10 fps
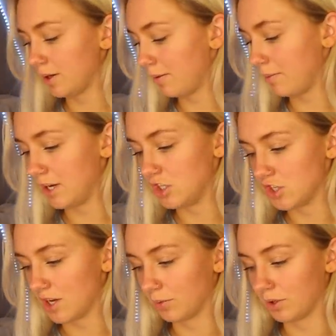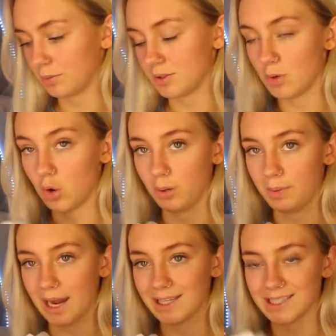put on my PJs and we're going to put some
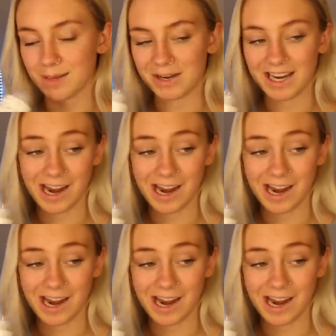Olaplex in my